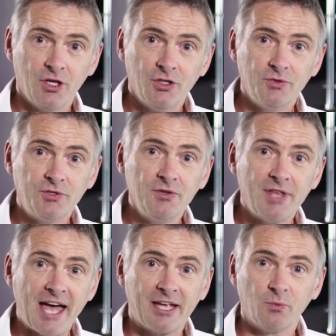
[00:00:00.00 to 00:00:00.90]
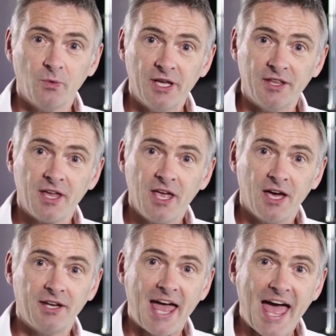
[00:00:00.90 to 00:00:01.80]
You do that with
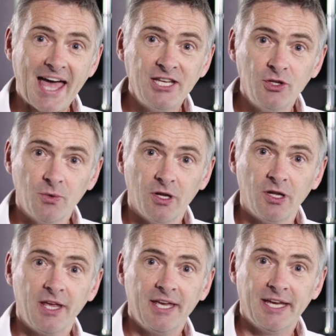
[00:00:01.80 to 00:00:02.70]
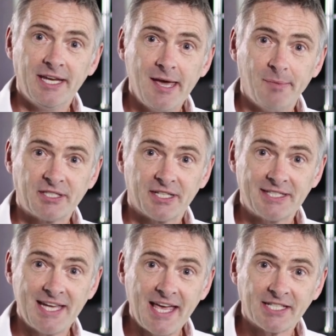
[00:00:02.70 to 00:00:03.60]
an annual inhibitor
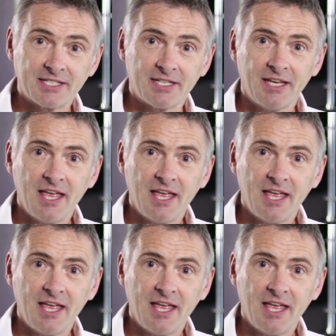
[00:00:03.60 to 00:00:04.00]
test